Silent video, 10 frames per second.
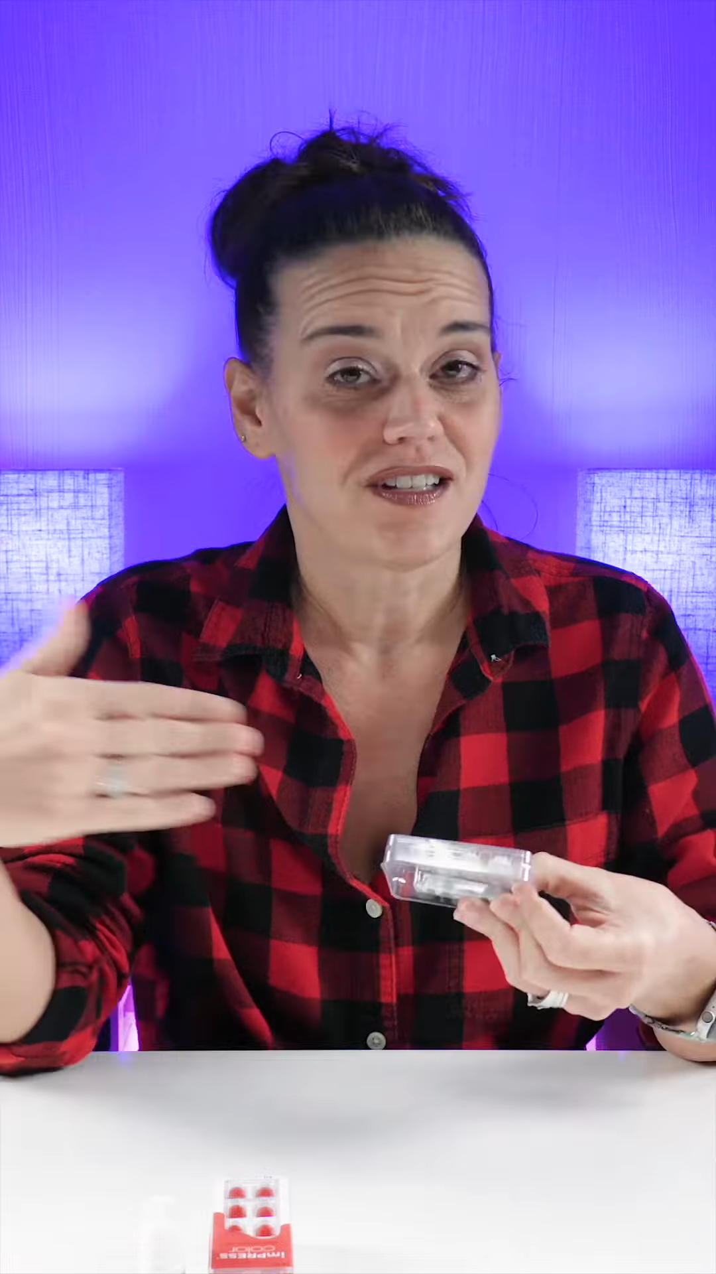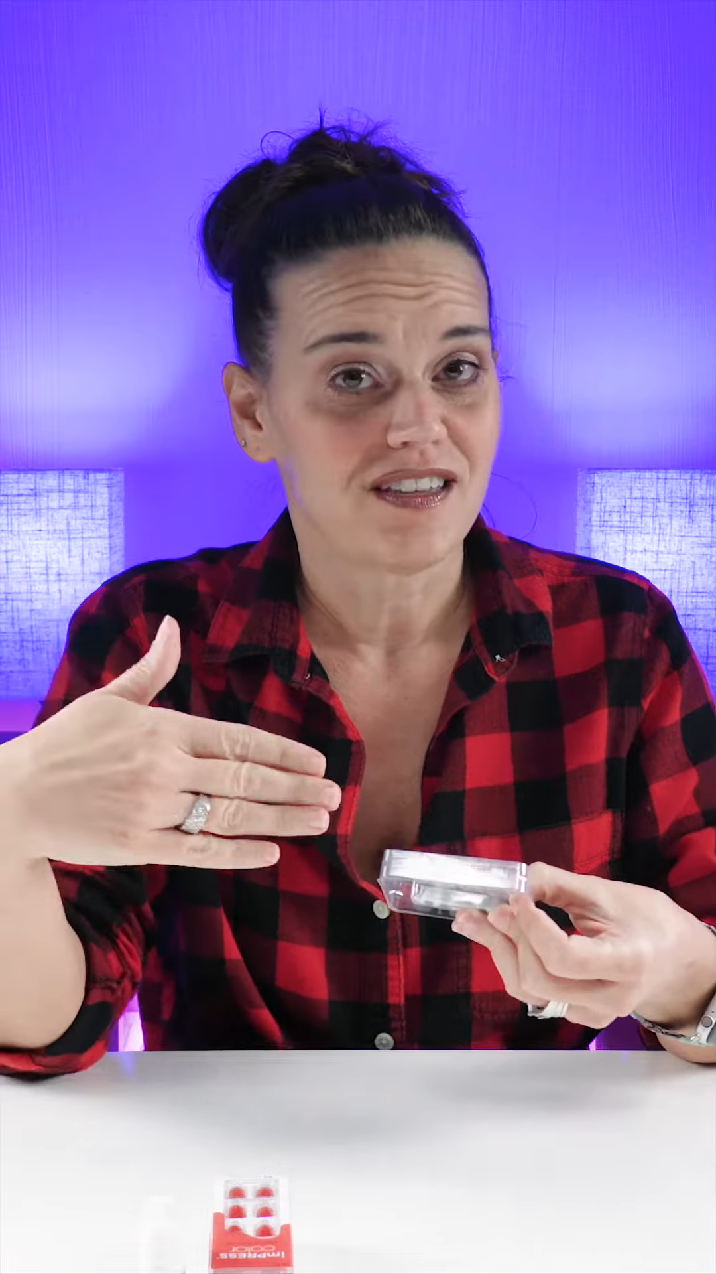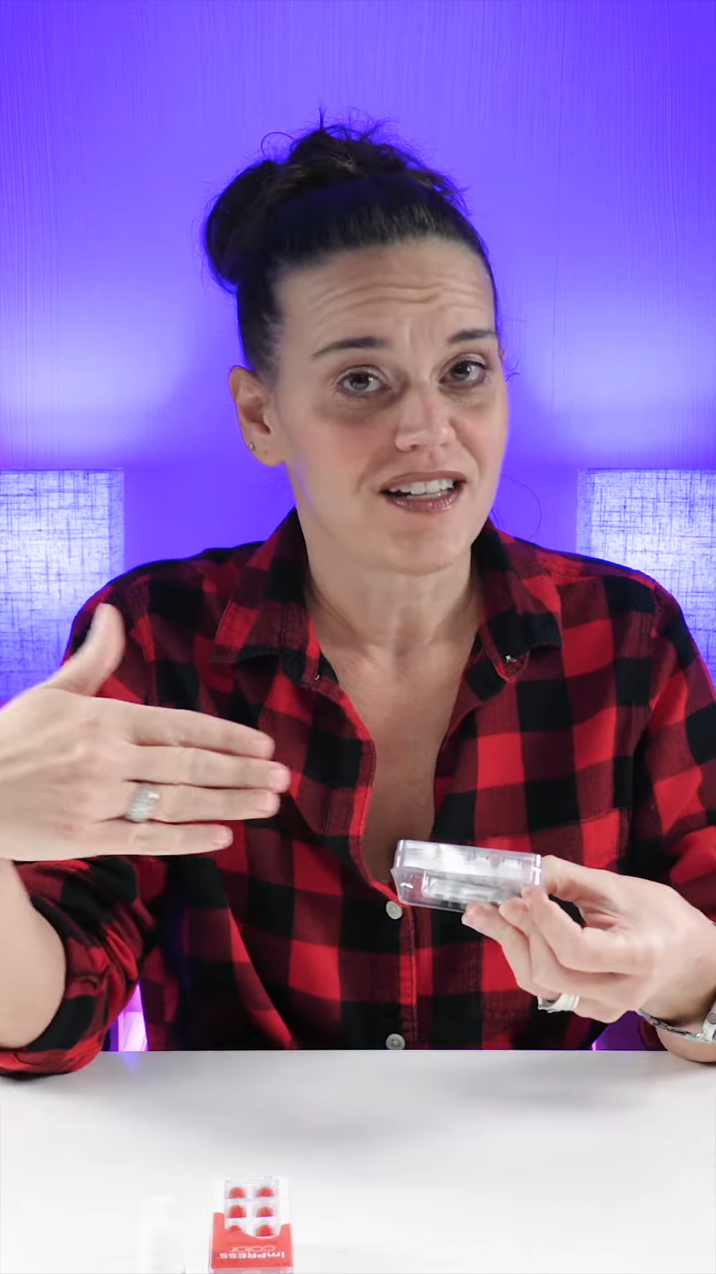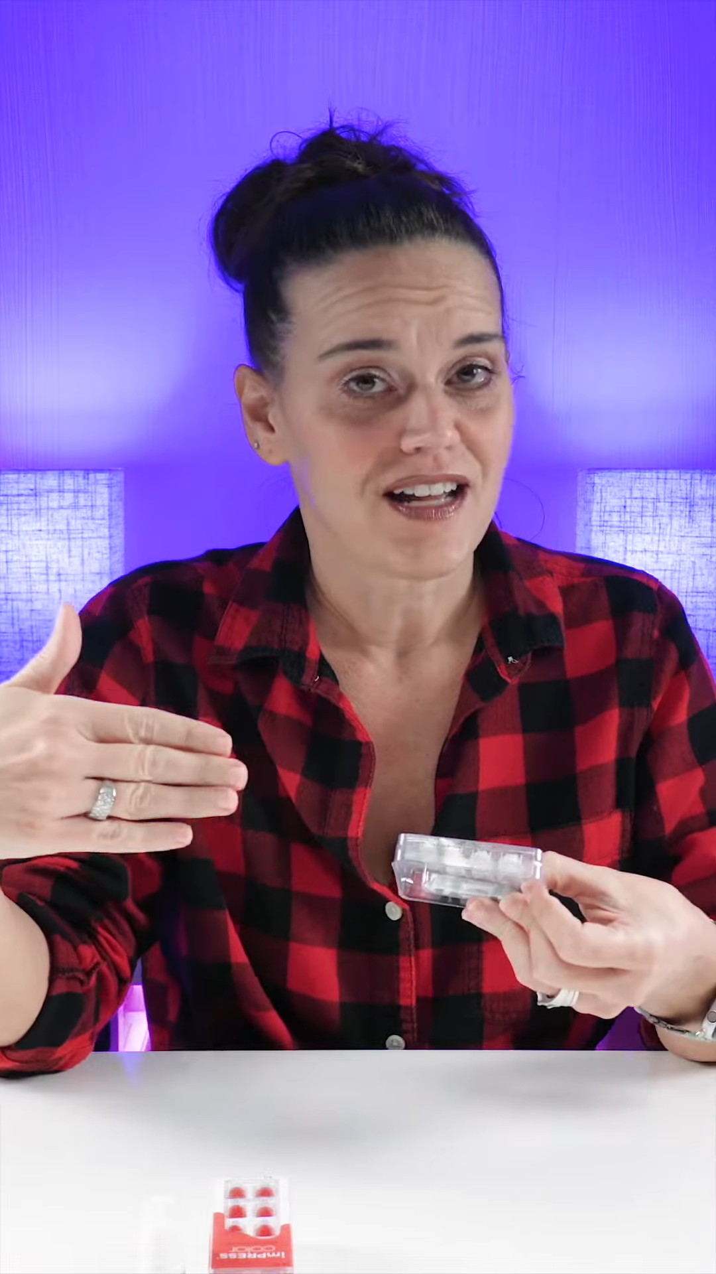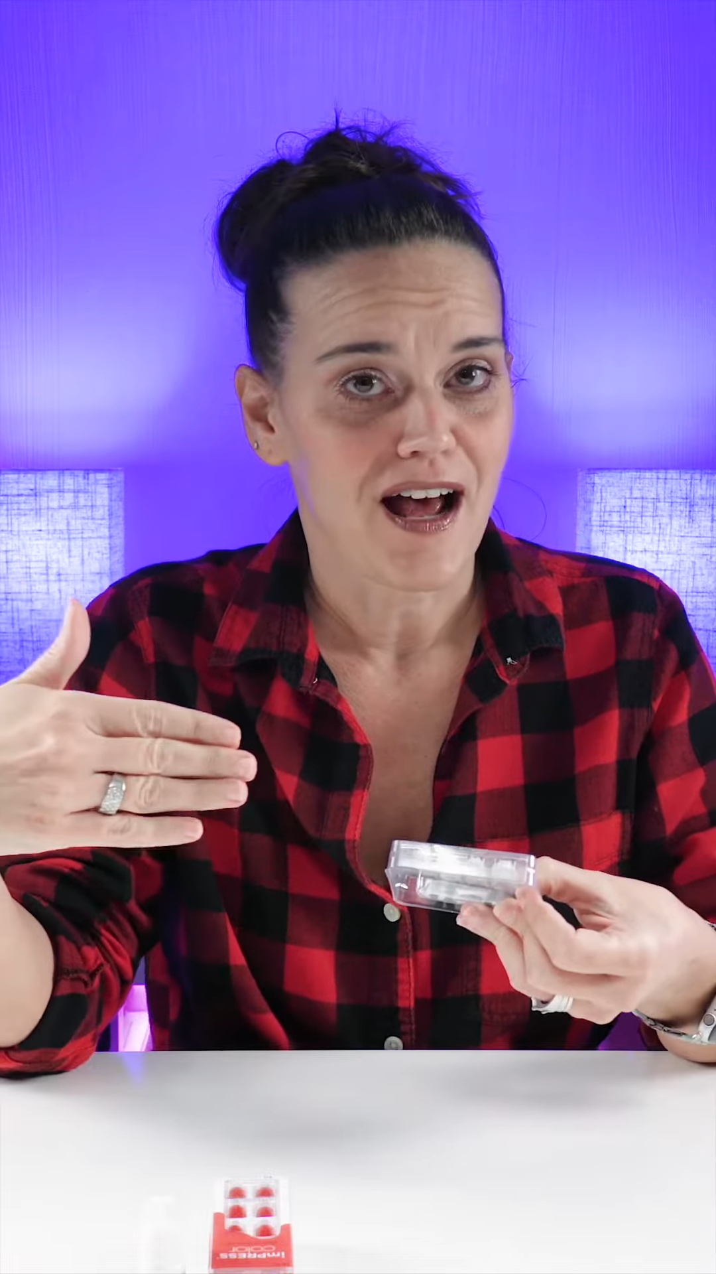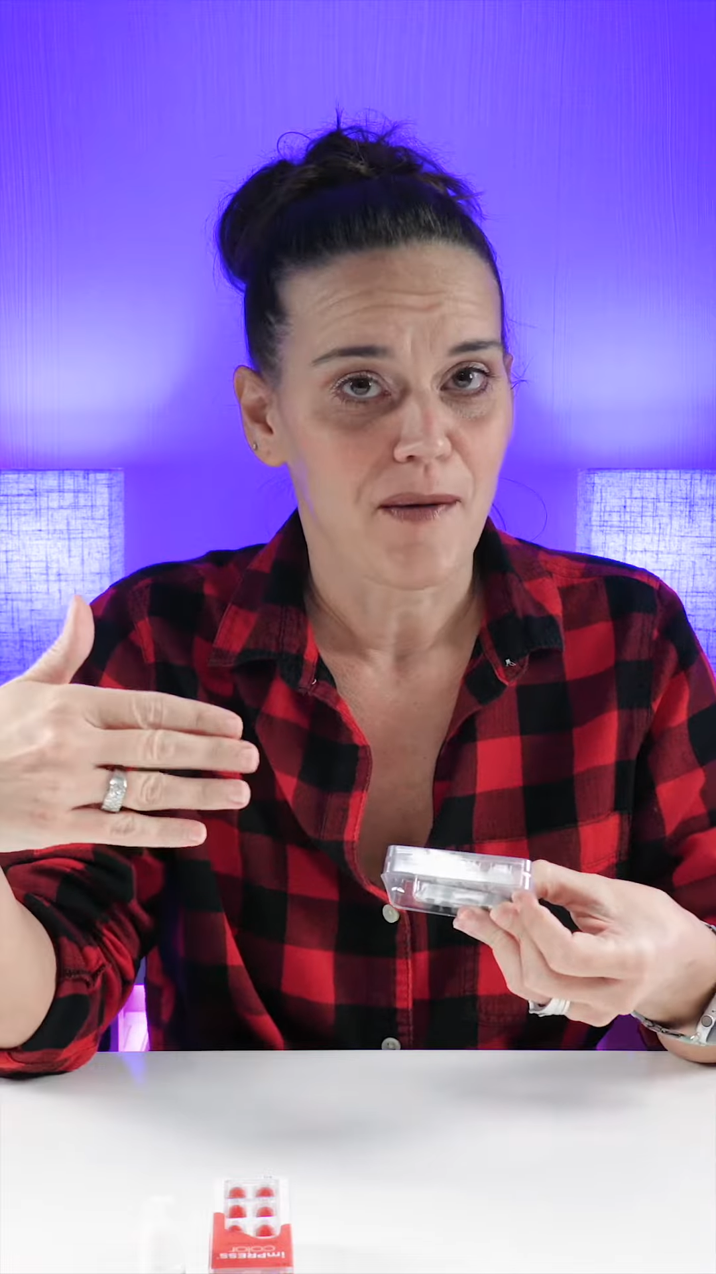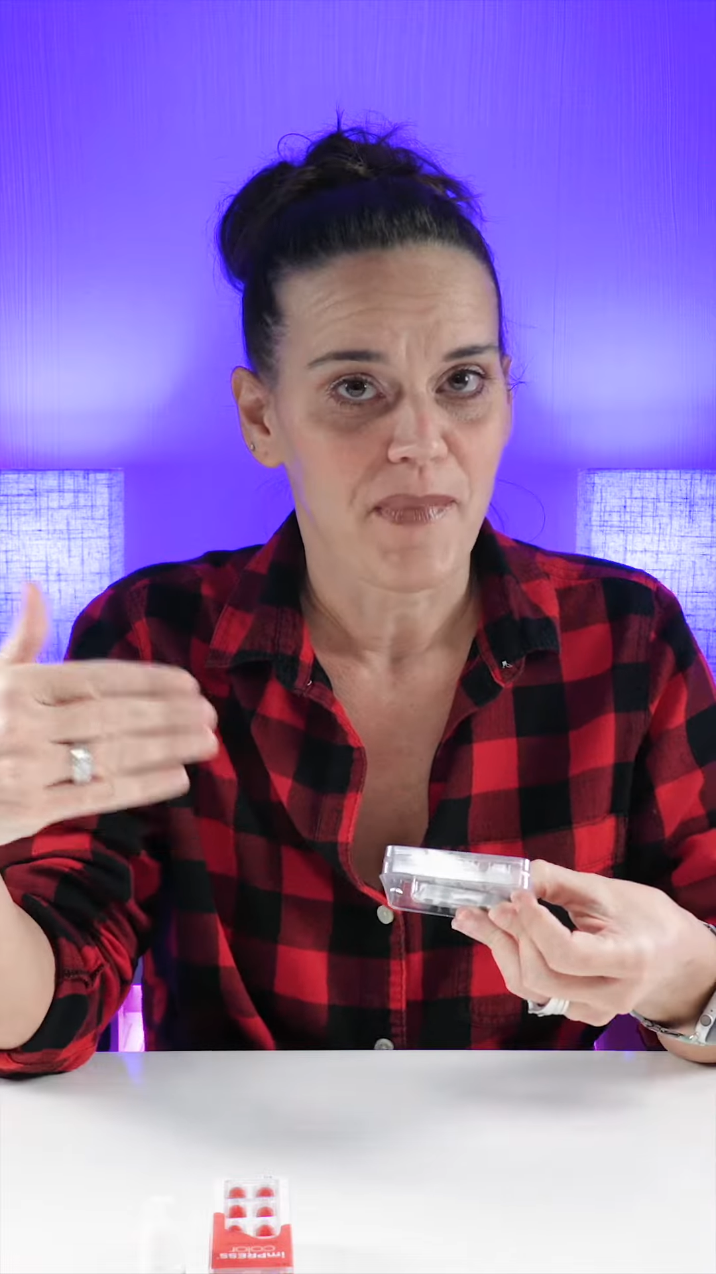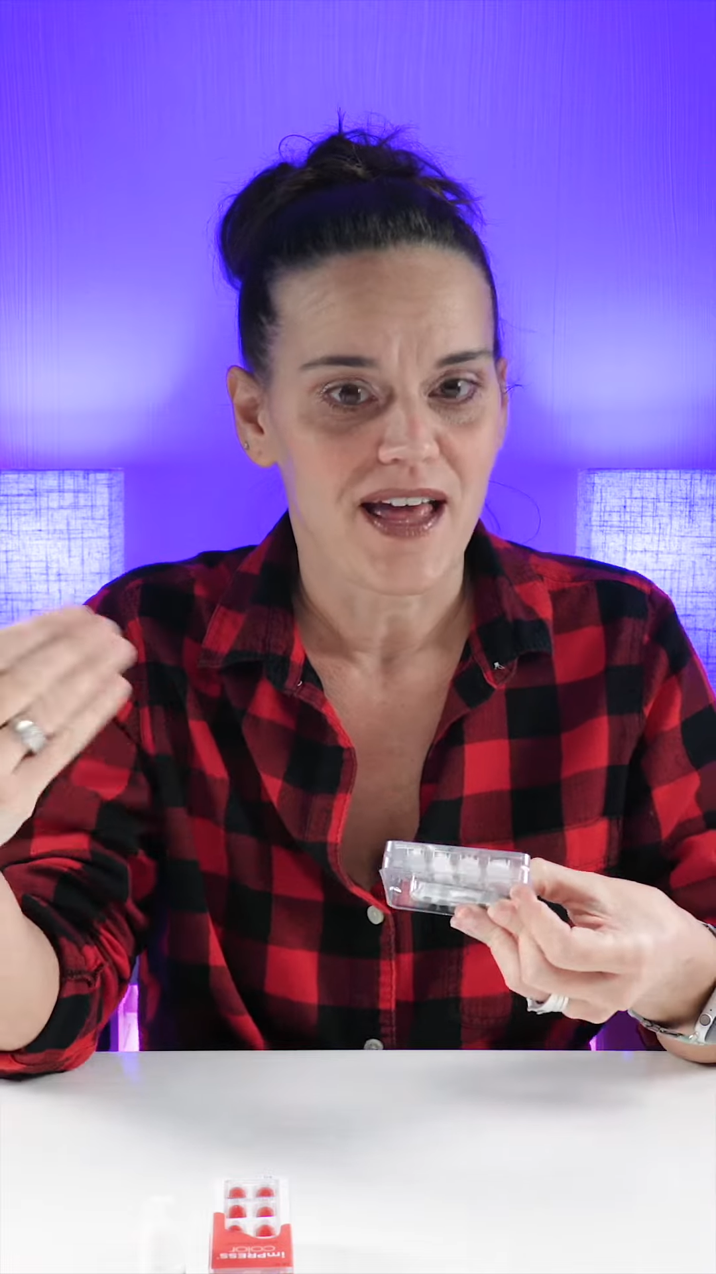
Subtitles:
the top